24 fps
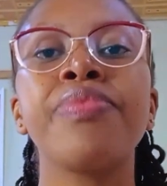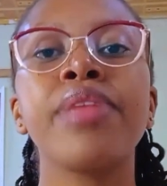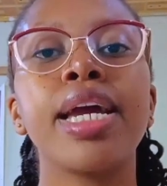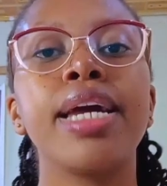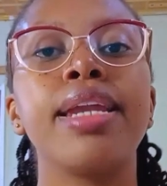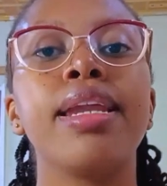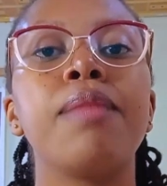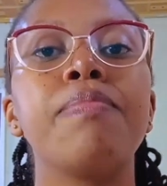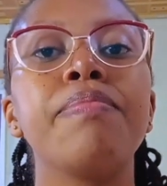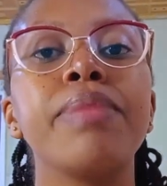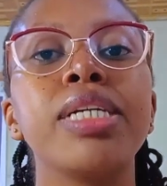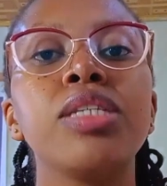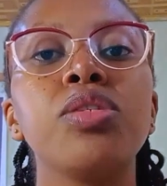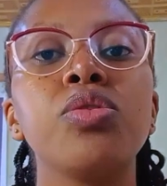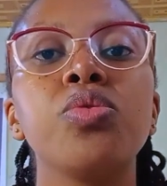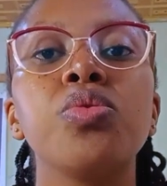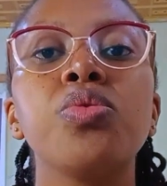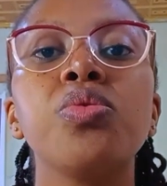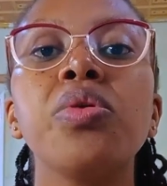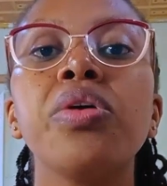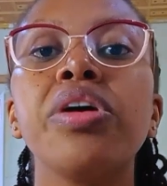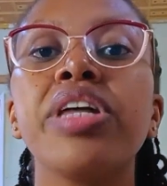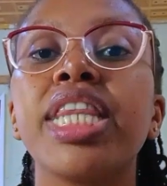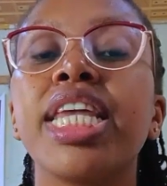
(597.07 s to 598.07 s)
Number
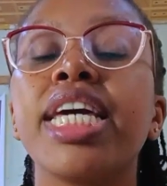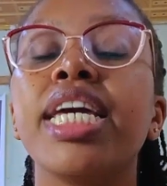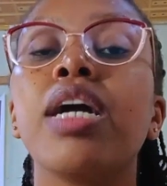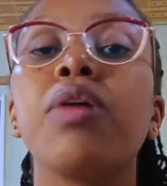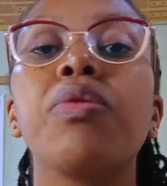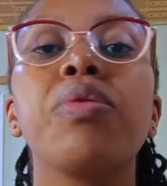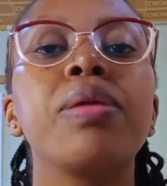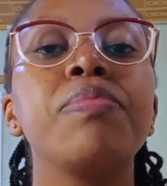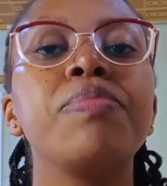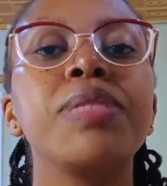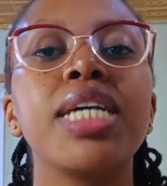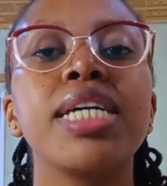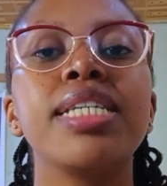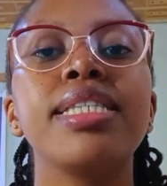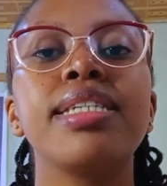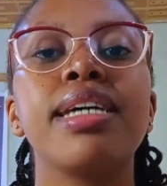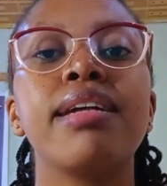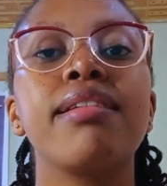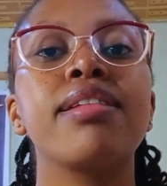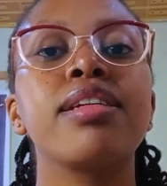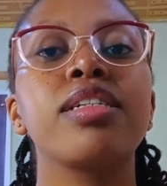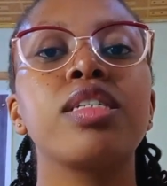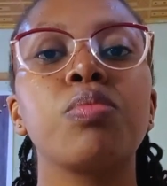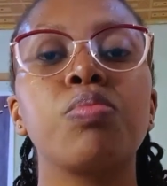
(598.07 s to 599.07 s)
two, their websites
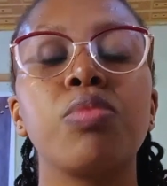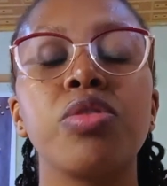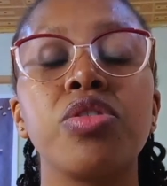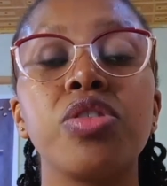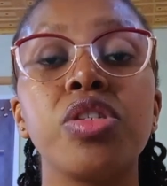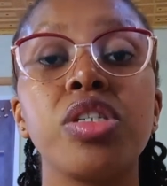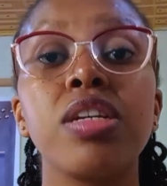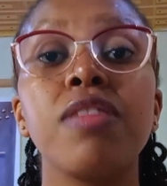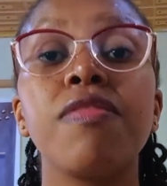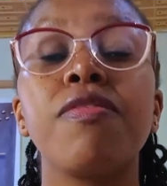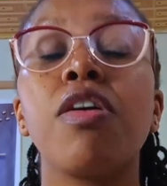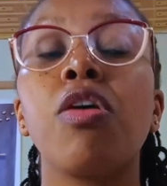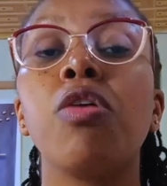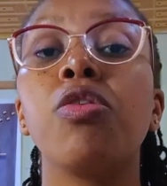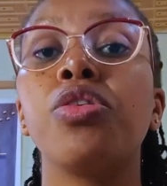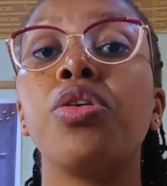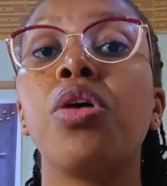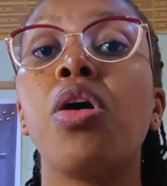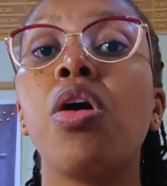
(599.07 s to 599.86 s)
are responsive on